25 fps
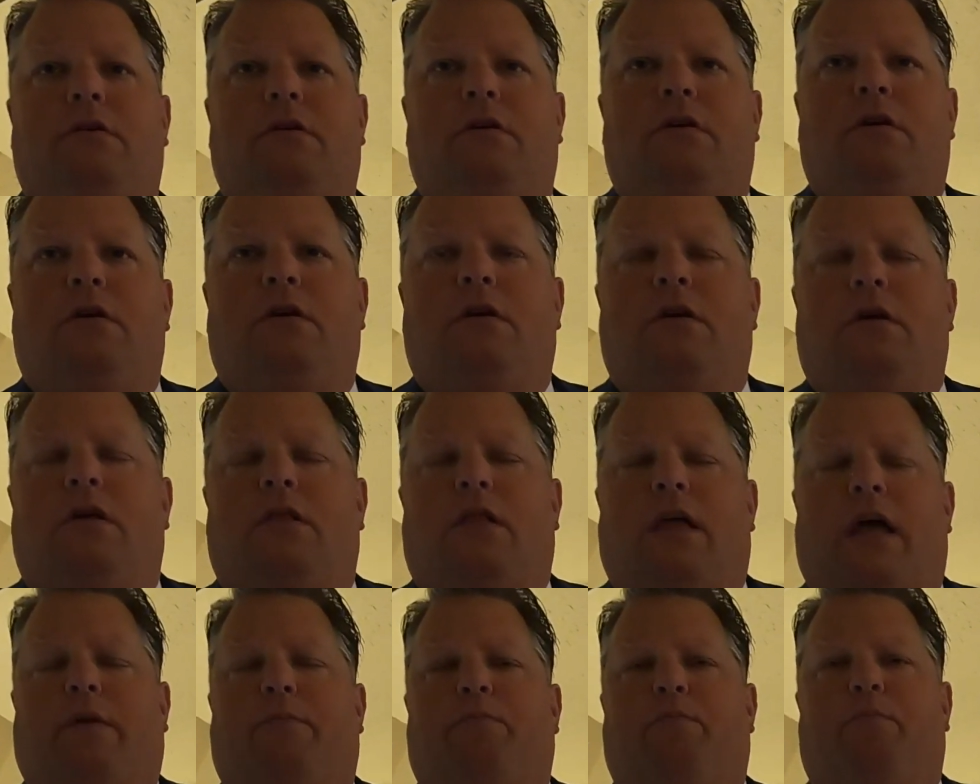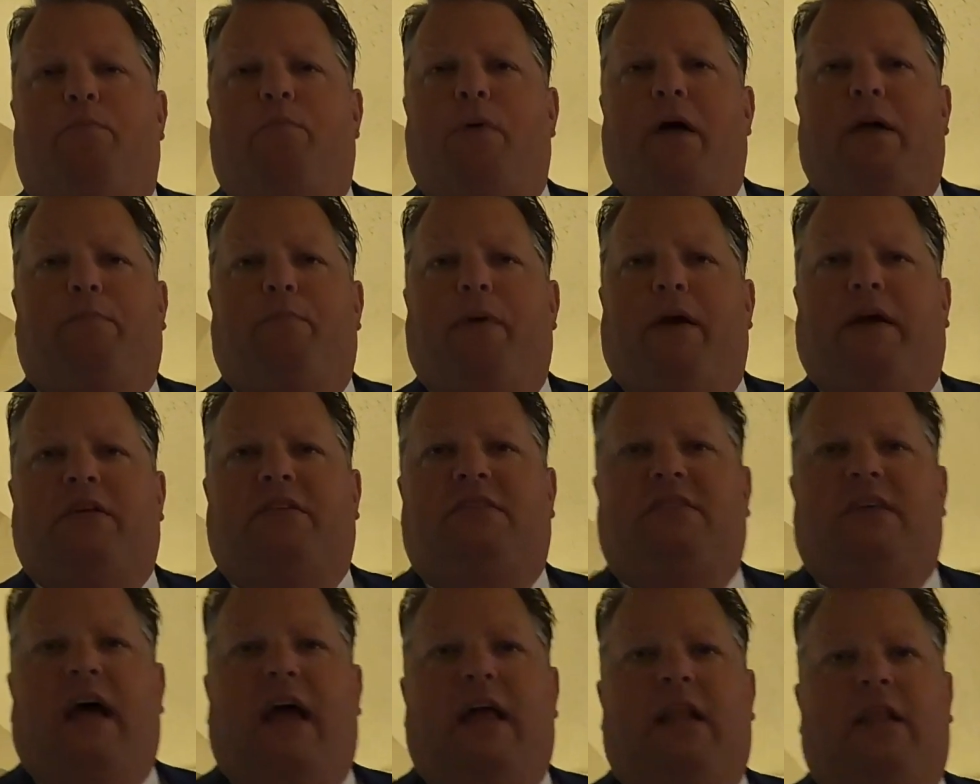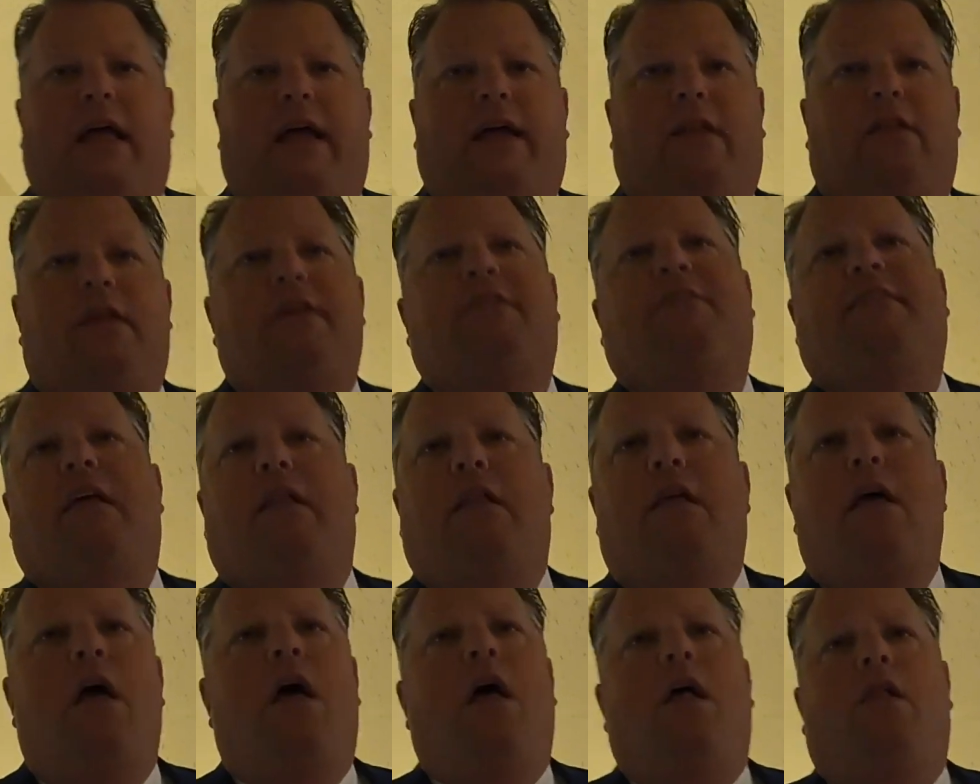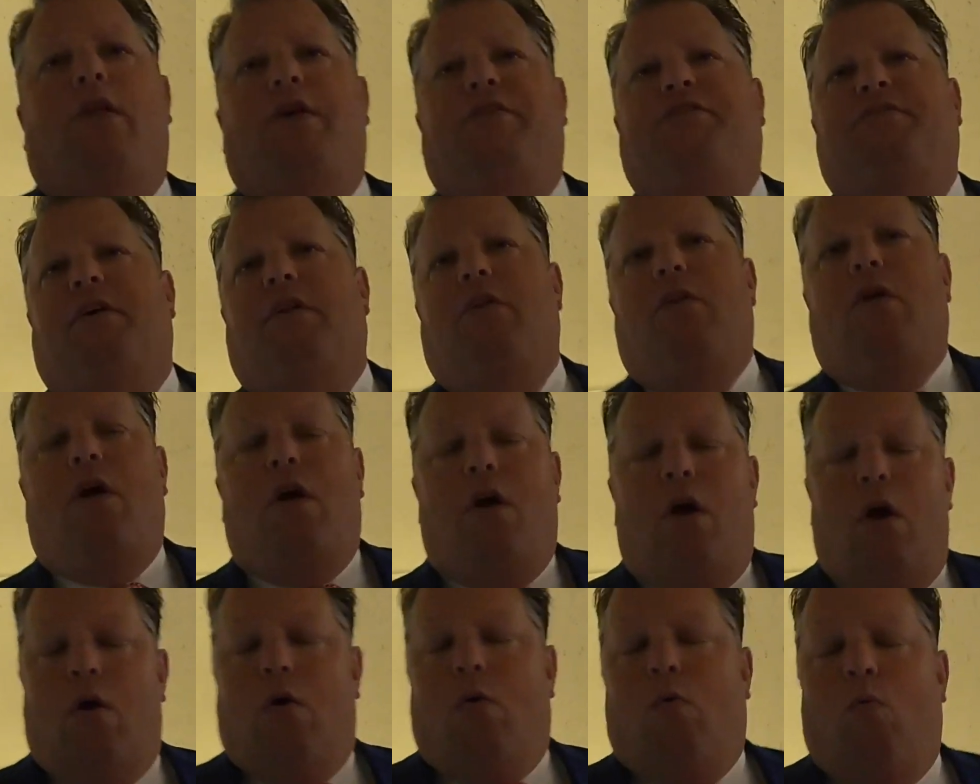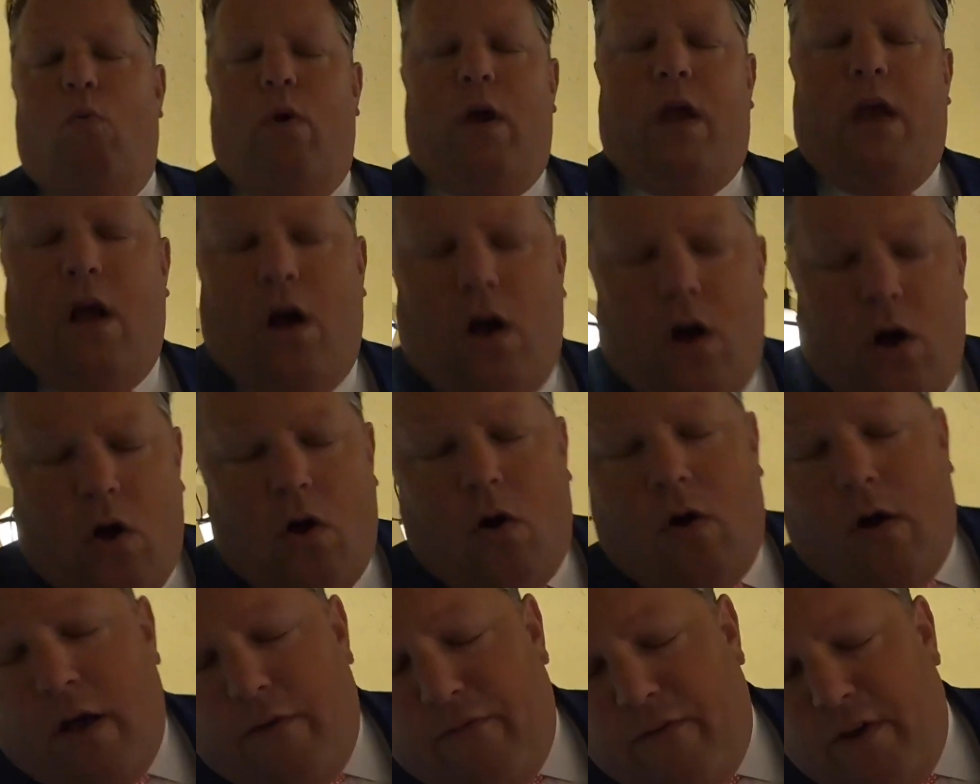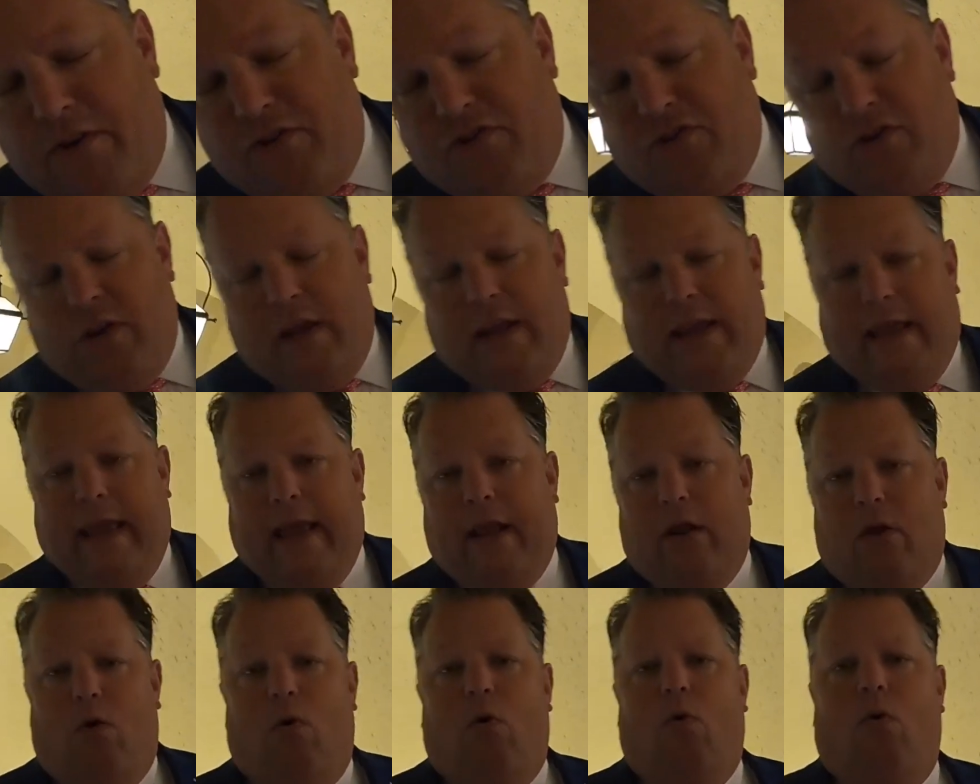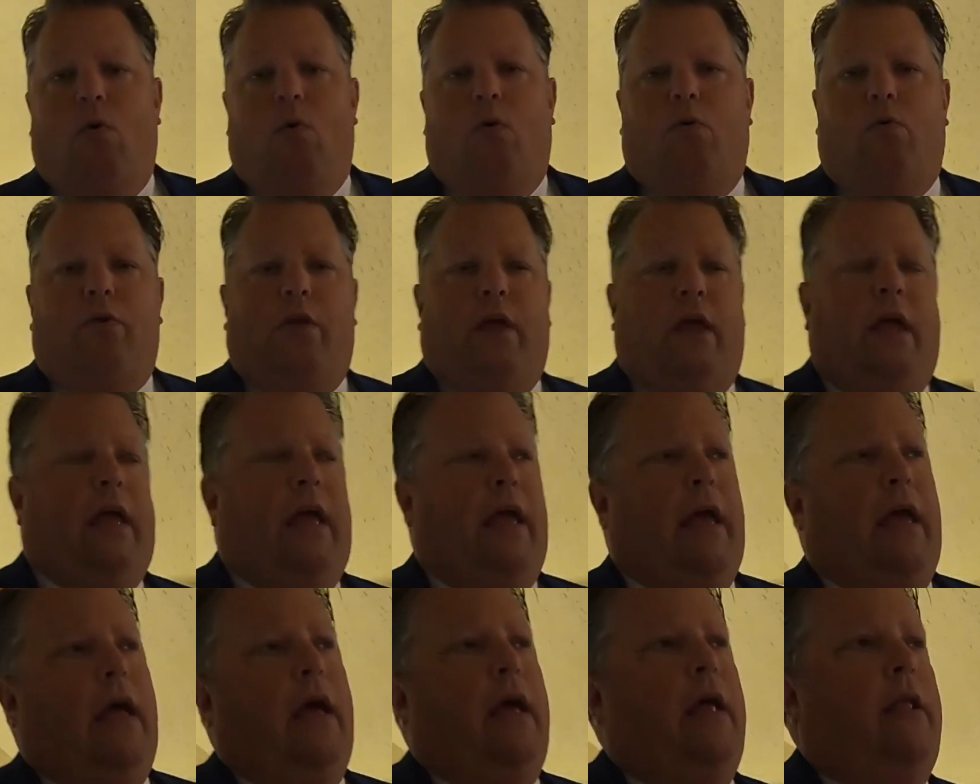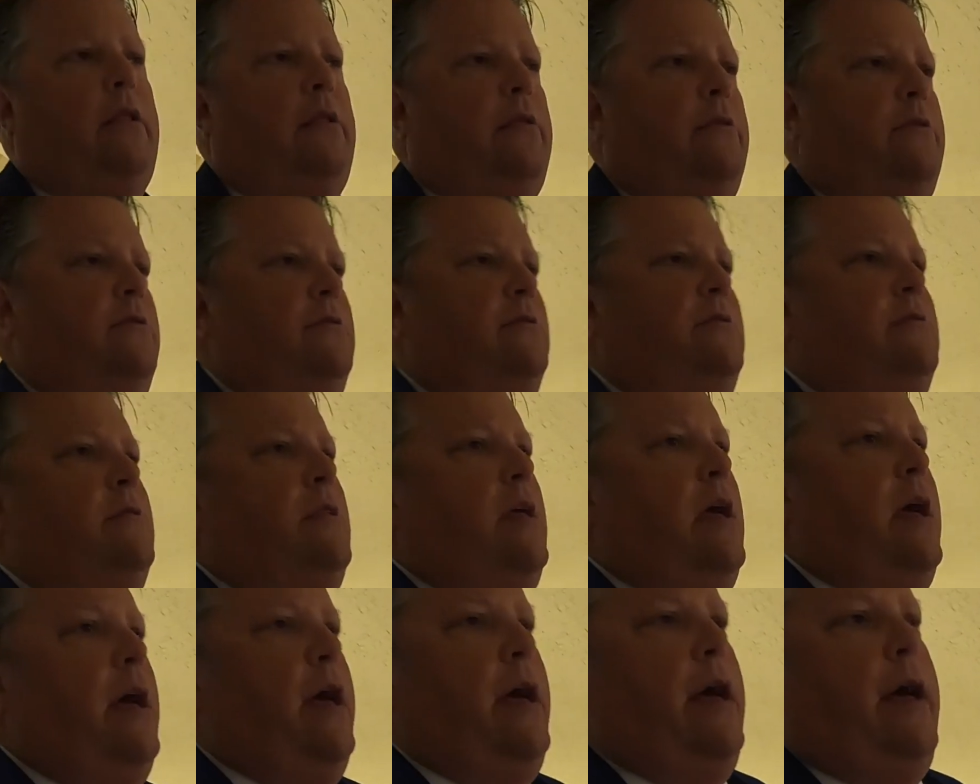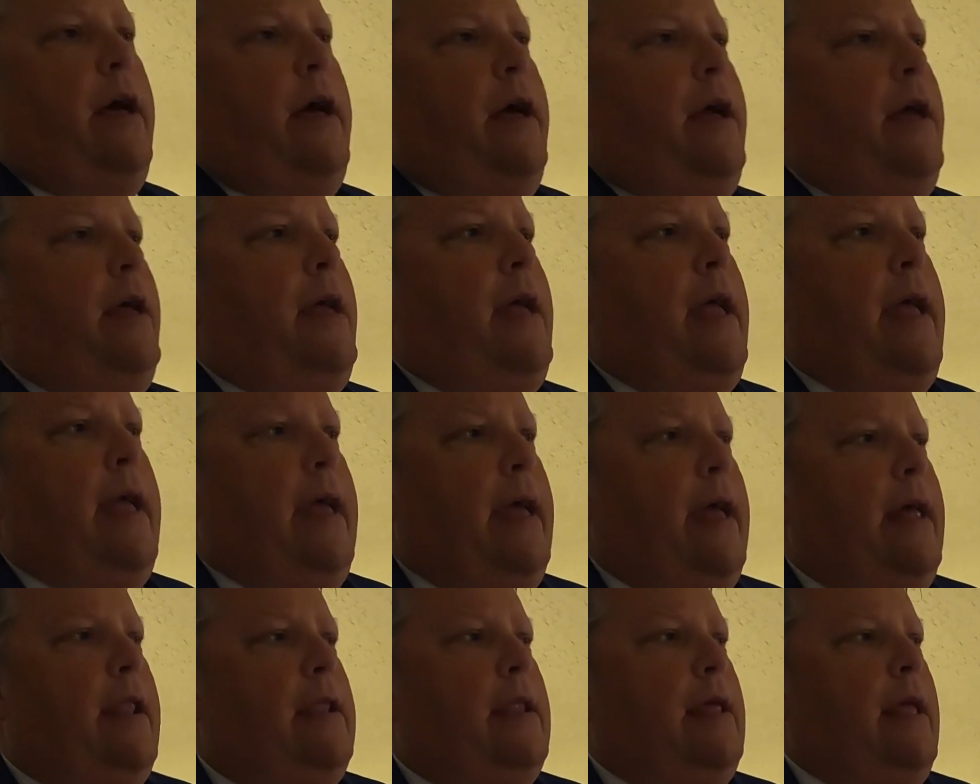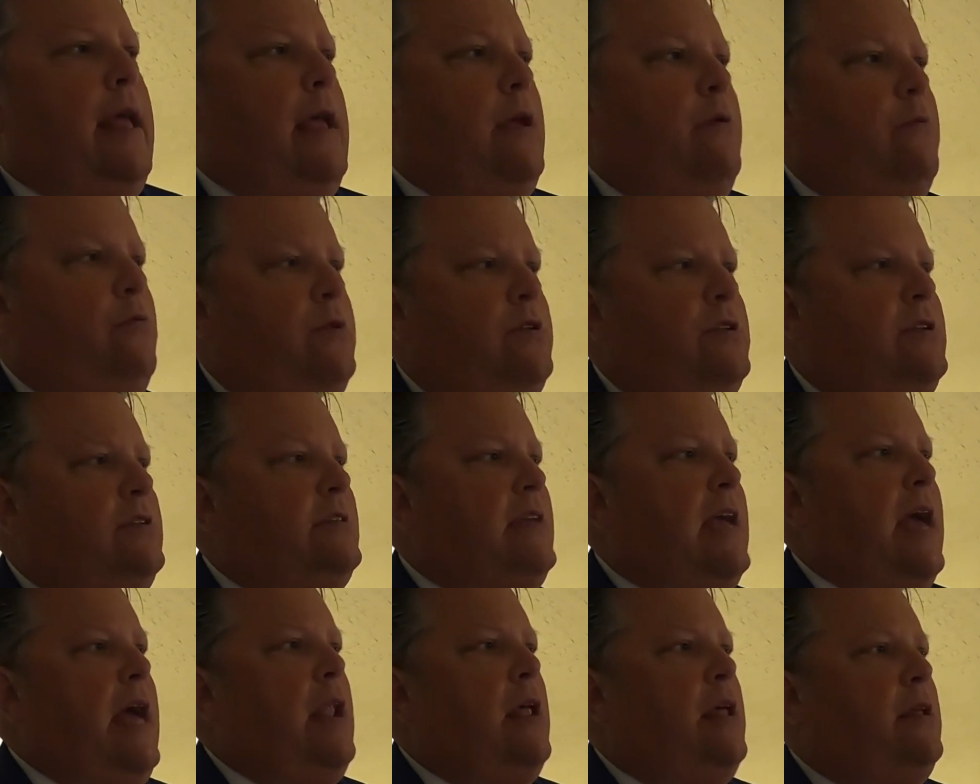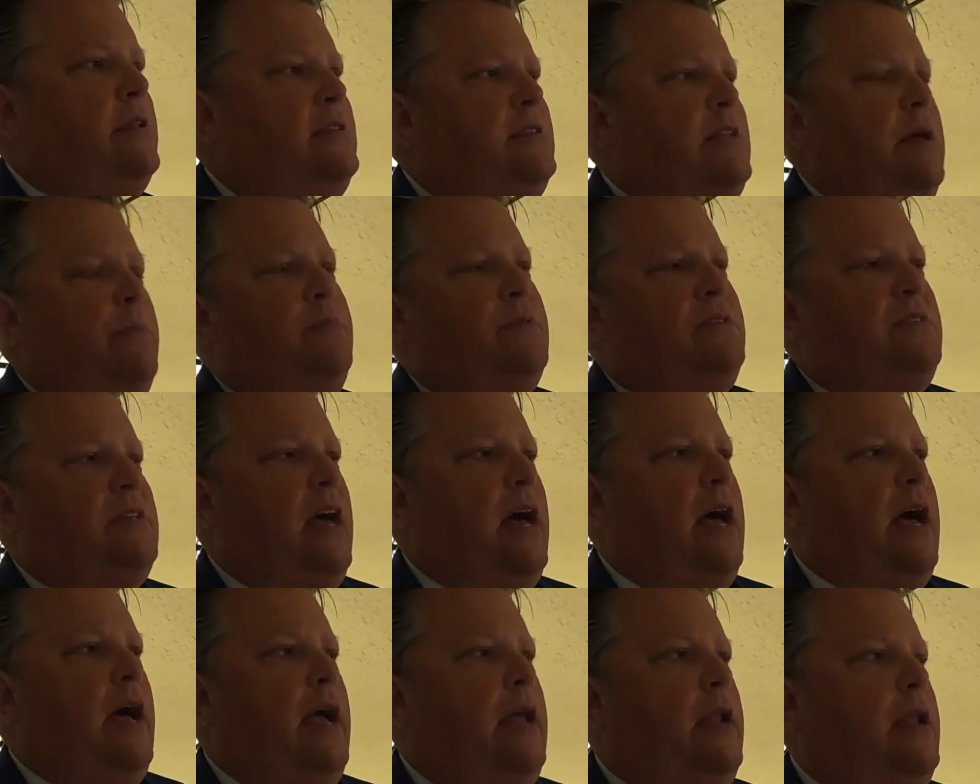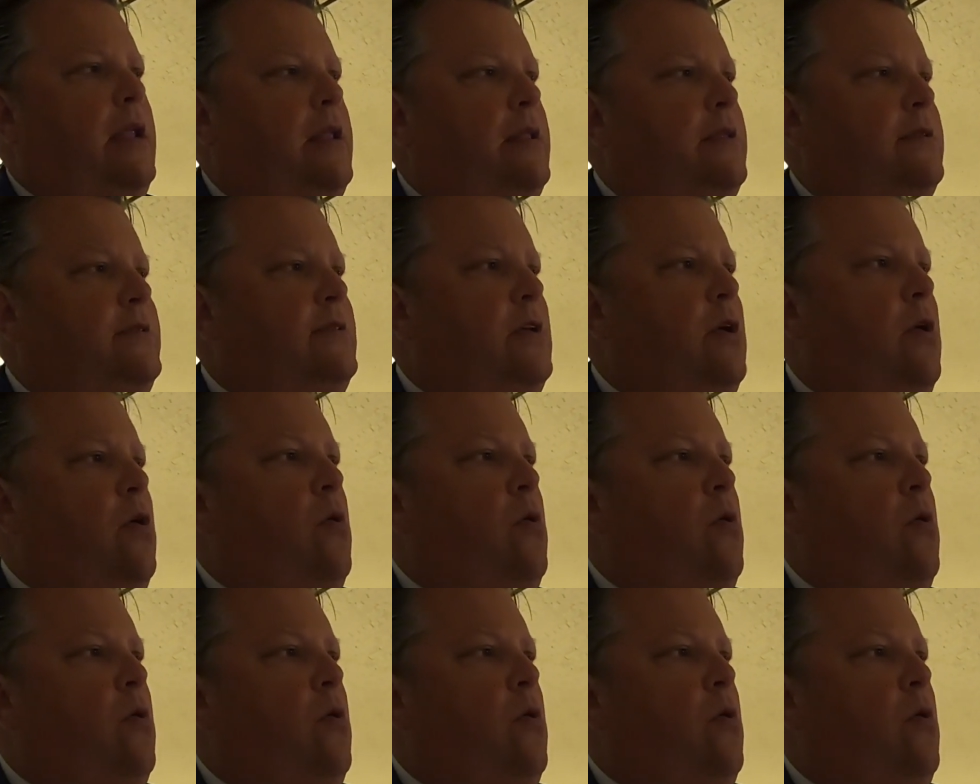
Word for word: I like see, like pick a side. Like yeah. listen, listen we all eventually get old and uh, and it, we just gotta step aside and so